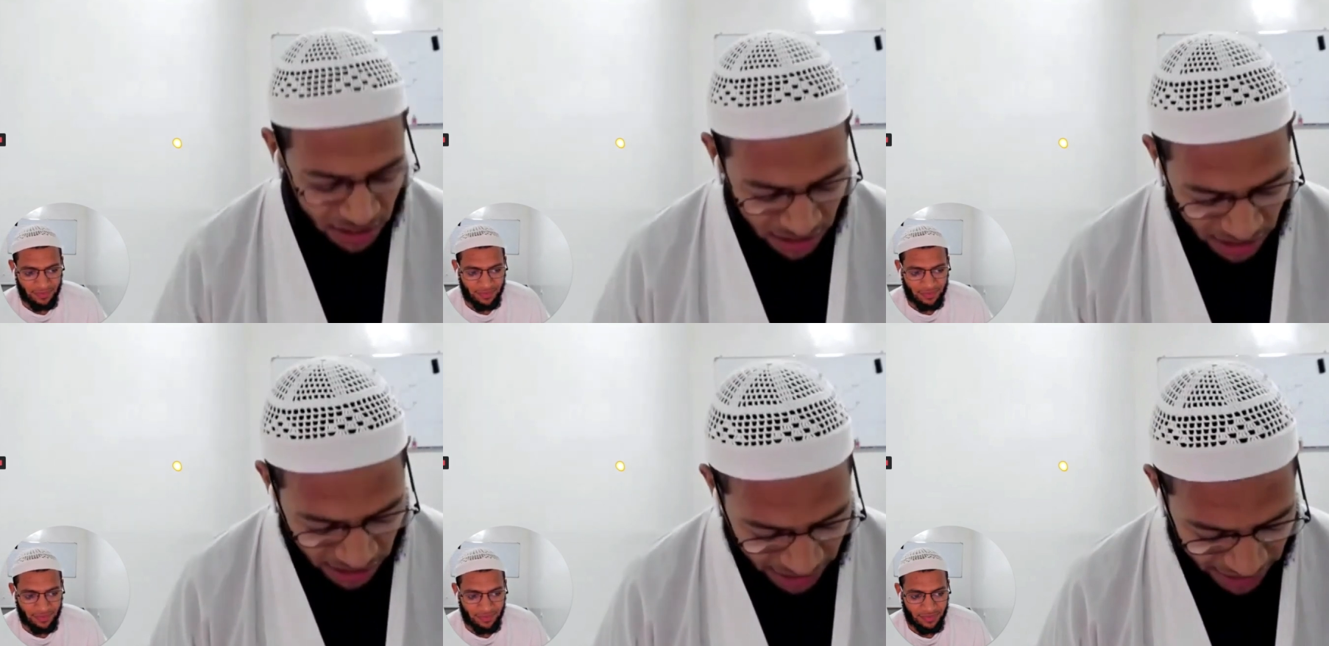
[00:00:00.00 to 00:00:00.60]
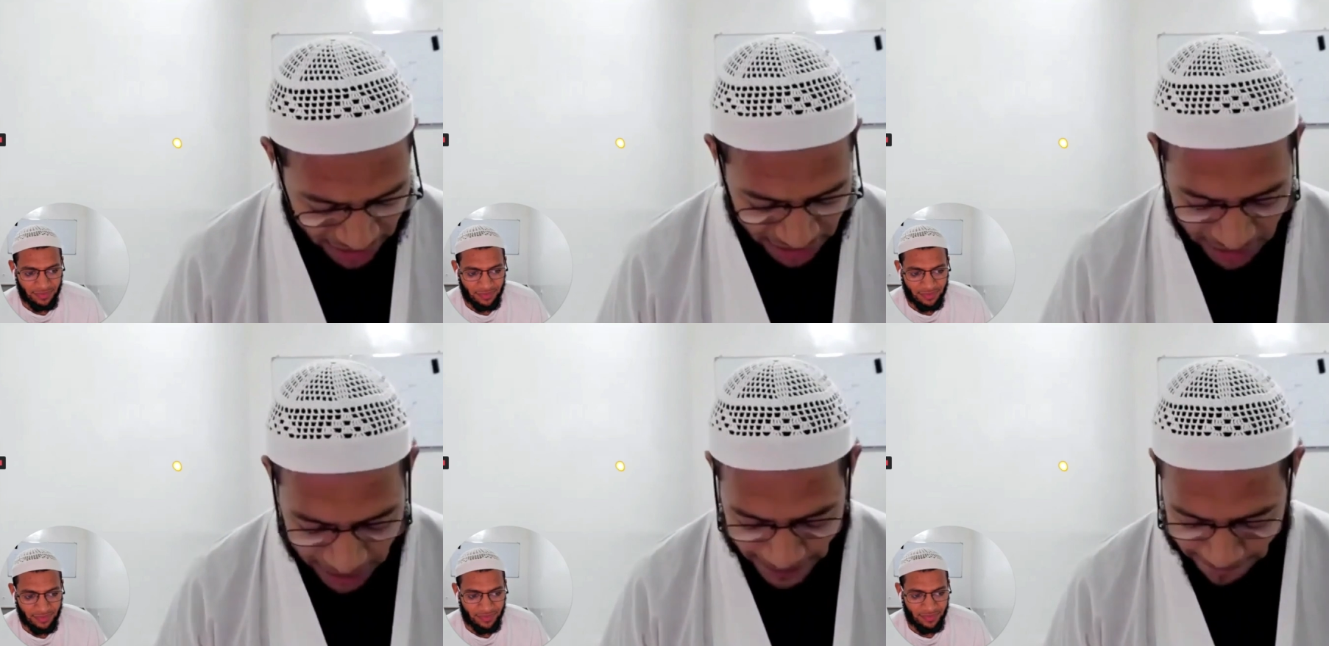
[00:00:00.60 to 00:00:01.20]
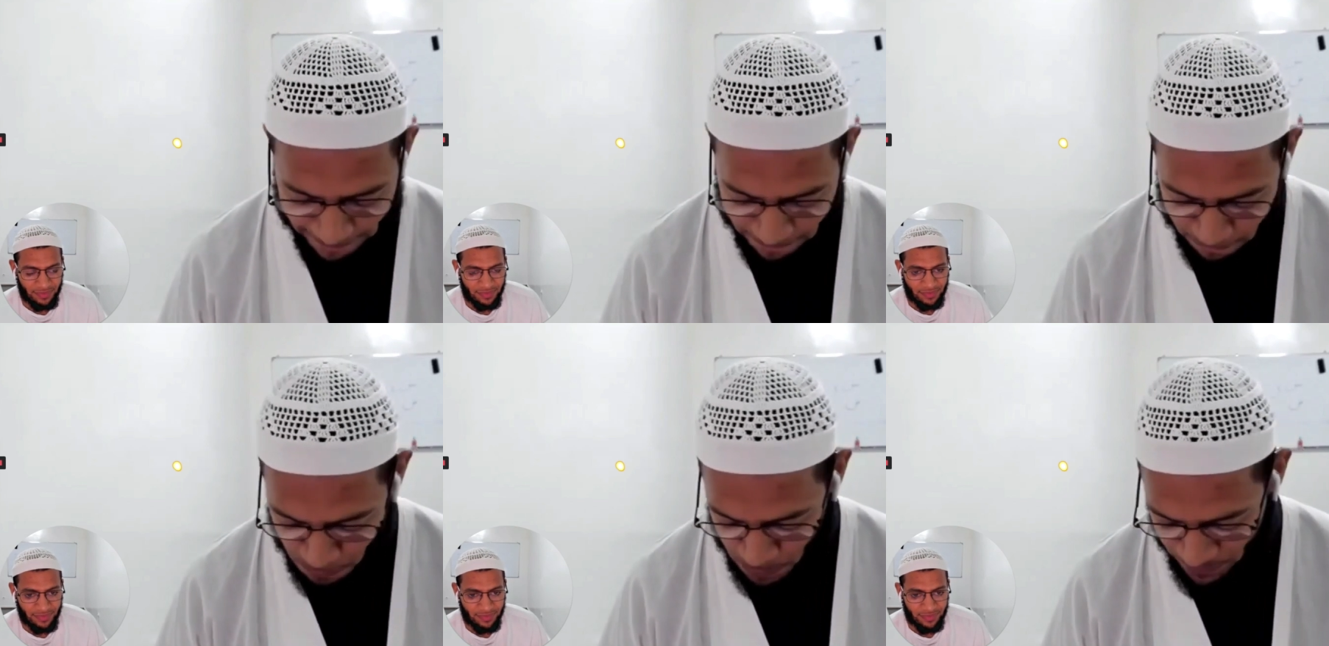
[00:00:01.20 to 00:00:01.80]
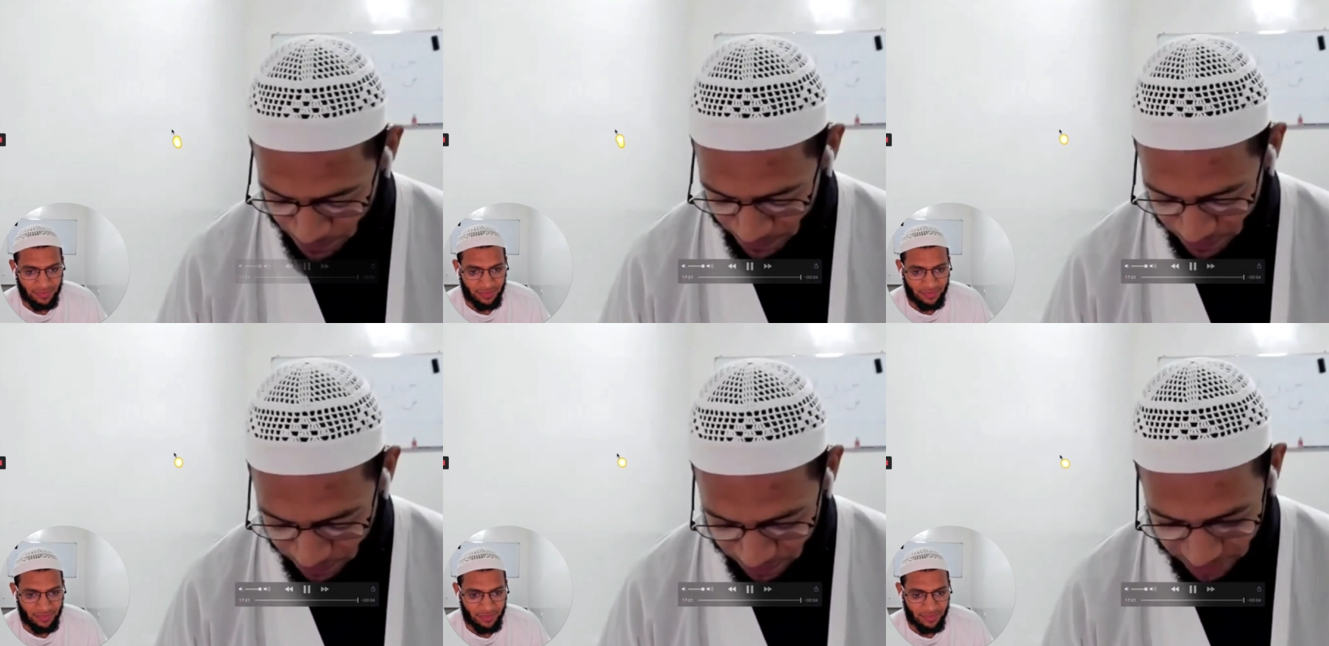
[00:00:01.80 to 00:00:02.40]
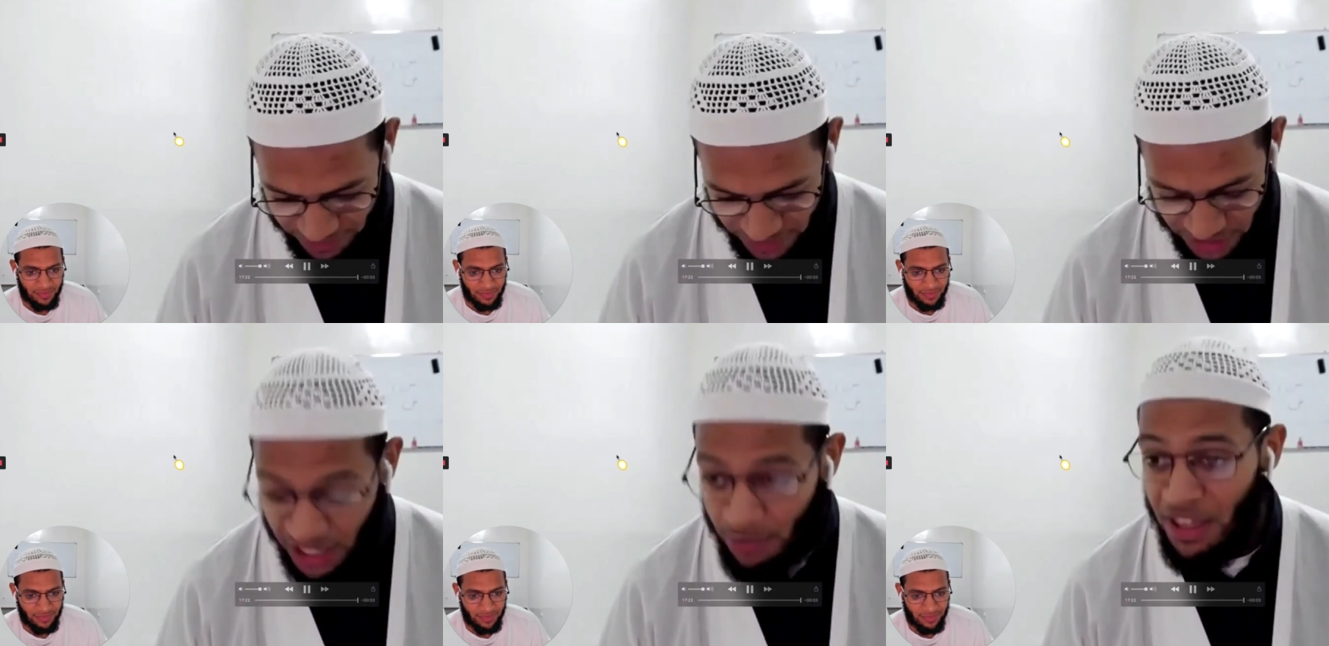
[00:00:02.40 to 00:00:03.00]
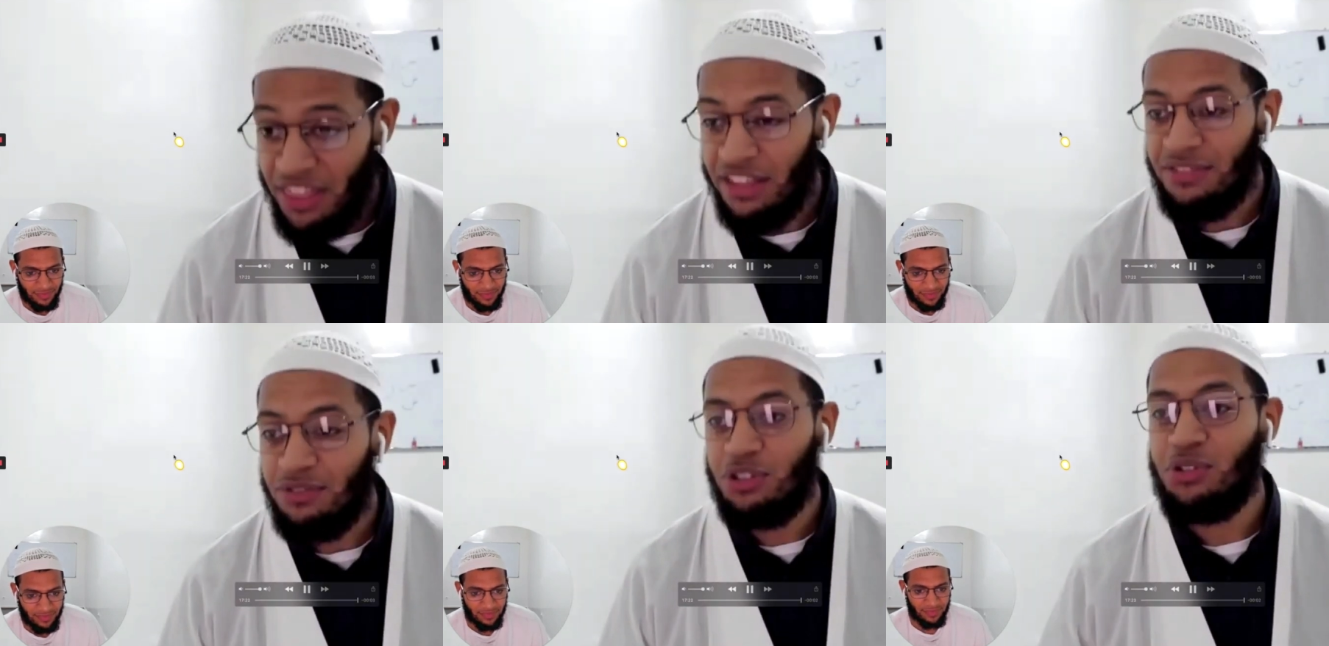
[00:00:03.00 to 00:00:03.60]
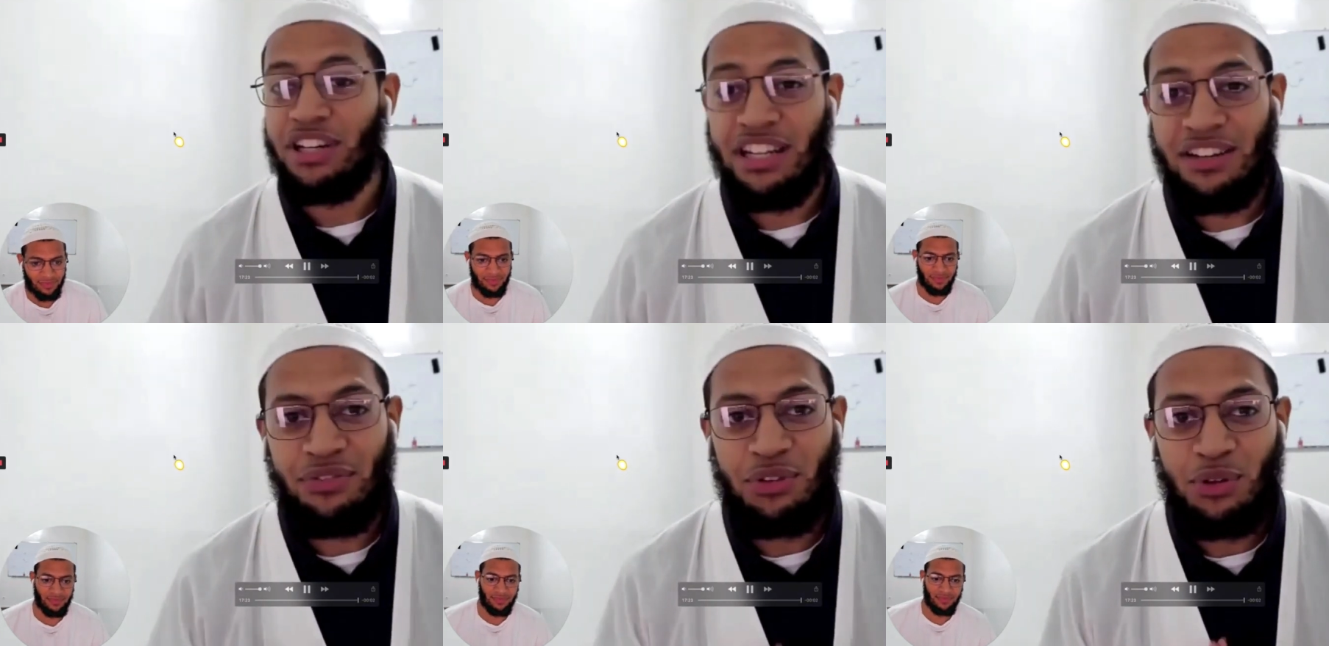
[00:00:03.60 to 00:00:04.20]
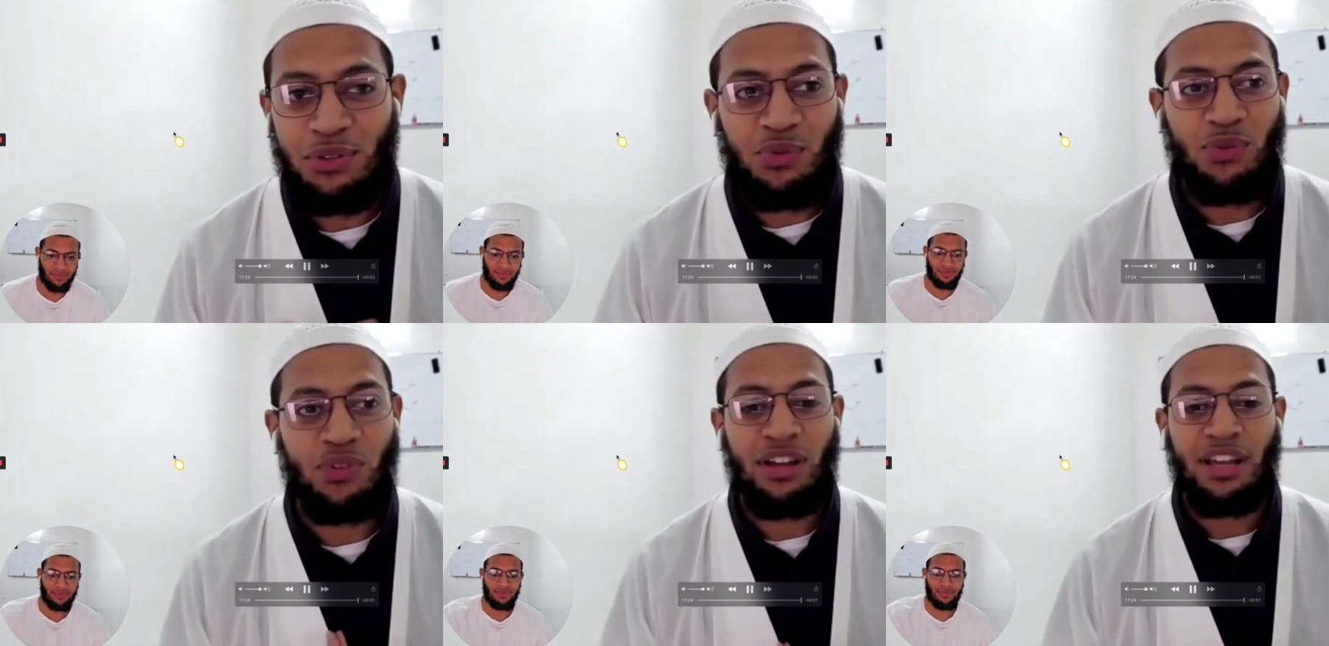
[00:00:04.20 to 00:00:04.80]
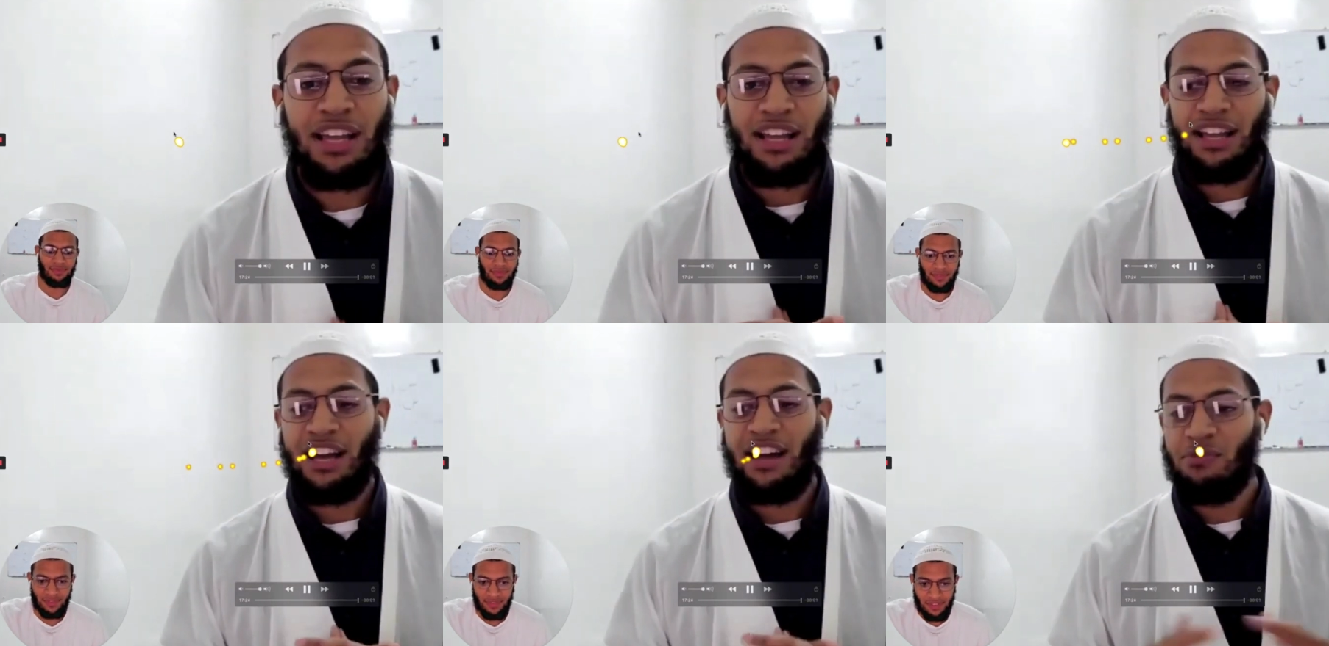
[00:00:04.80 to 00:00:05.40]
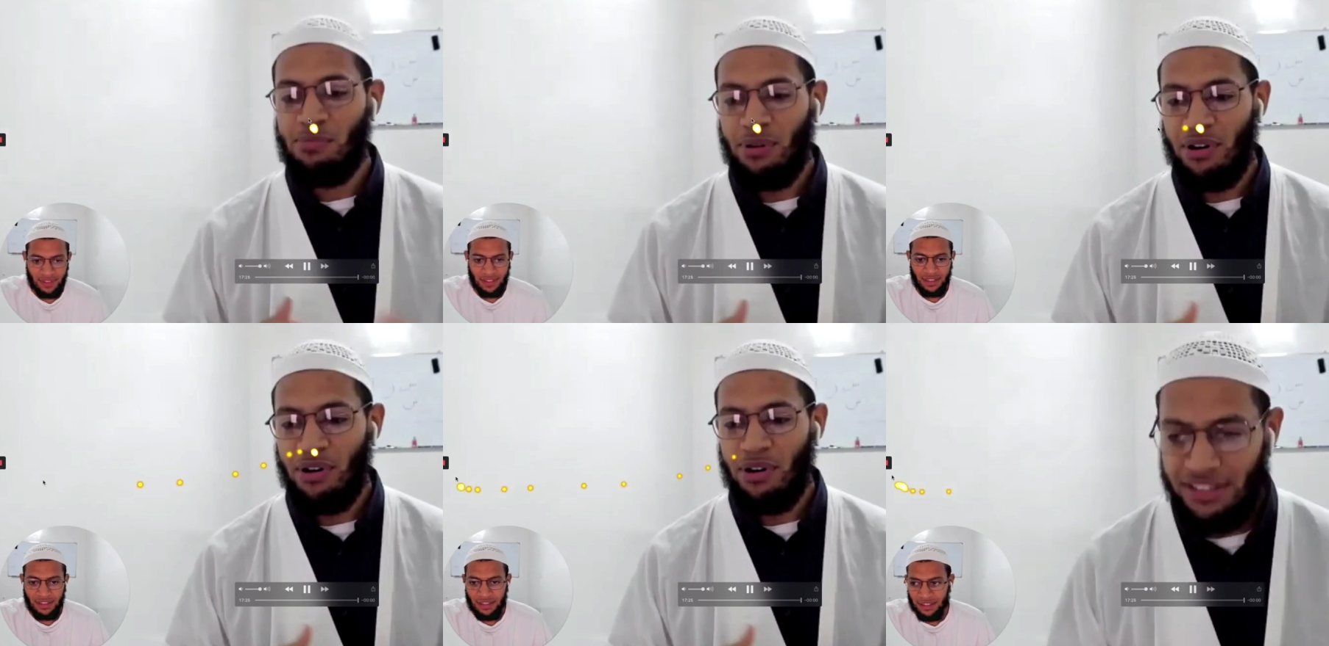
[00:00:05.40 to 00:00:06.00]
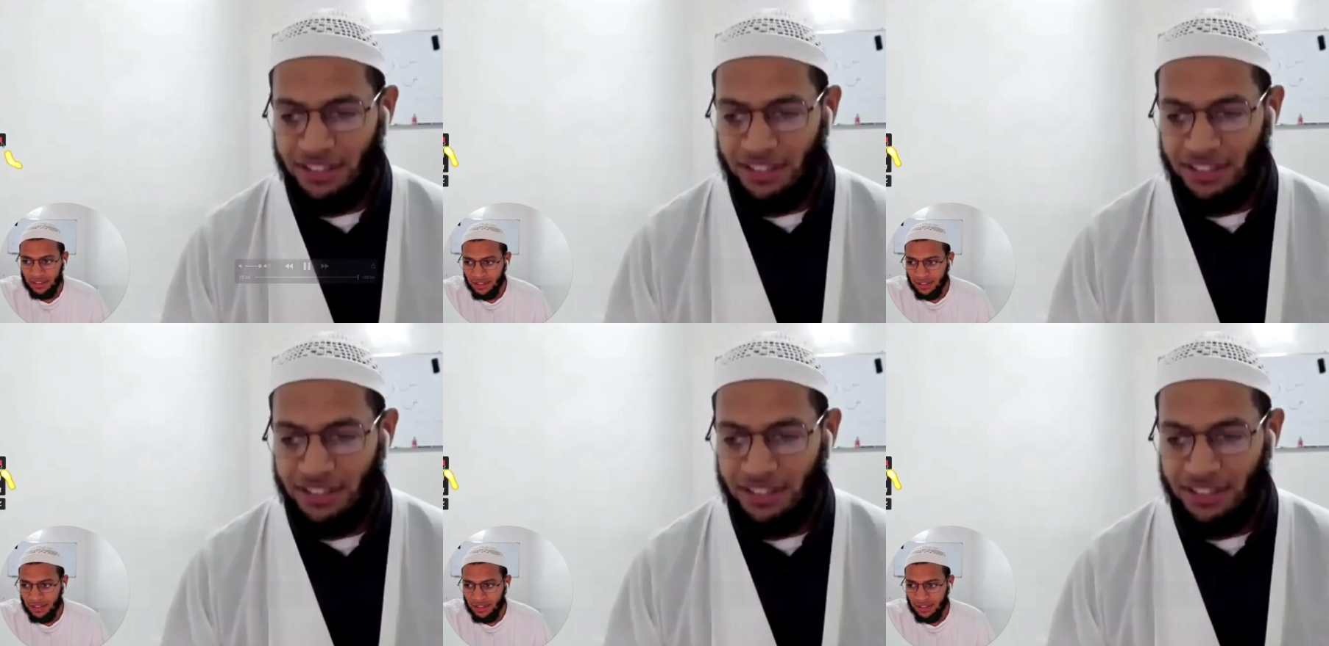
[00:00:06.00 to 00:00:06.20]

Speaker 1: And uh, yeah, man, thanks for tuning in. For those who have been part of it,